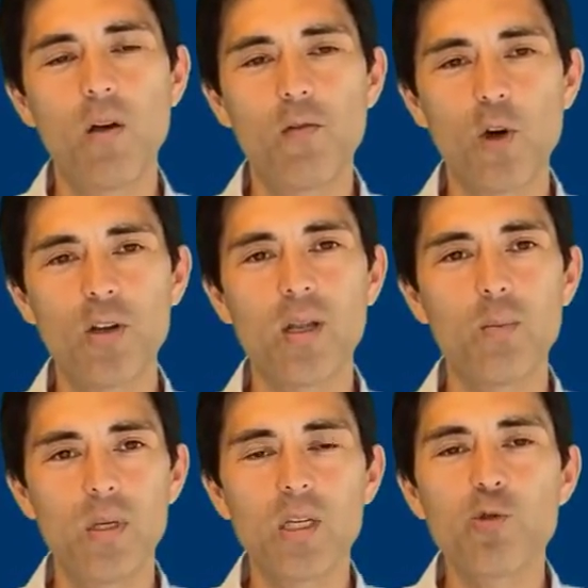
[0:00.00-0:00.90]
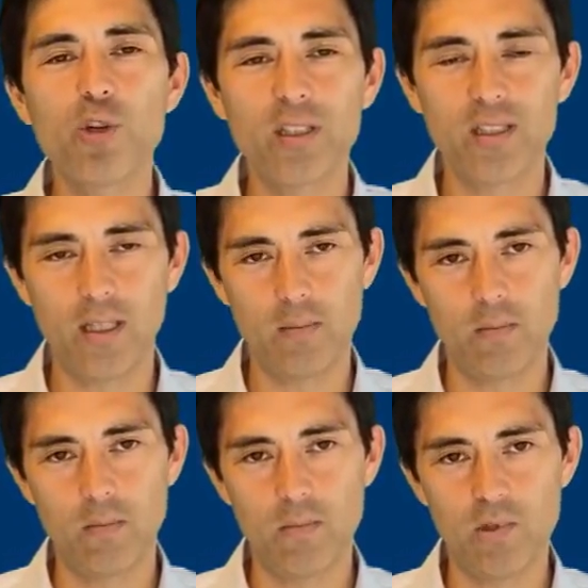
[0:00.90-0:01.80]
avoid ambiguity.
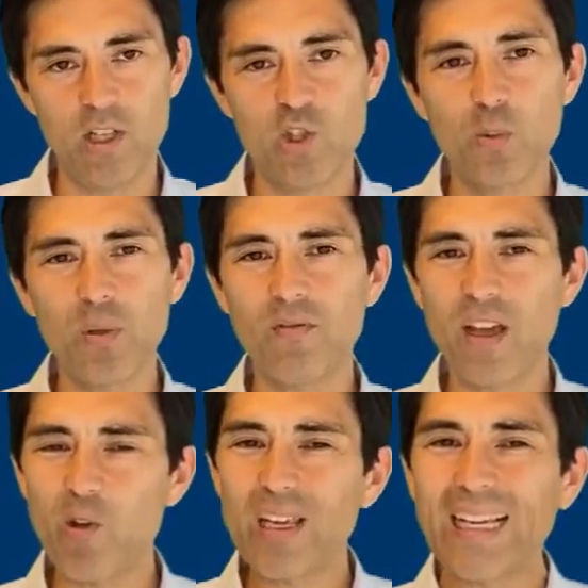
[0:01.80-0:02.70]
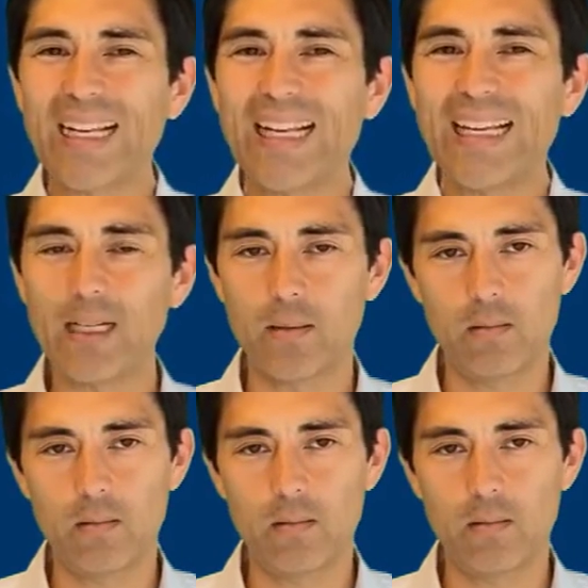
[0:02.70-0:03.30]
It should be very clear.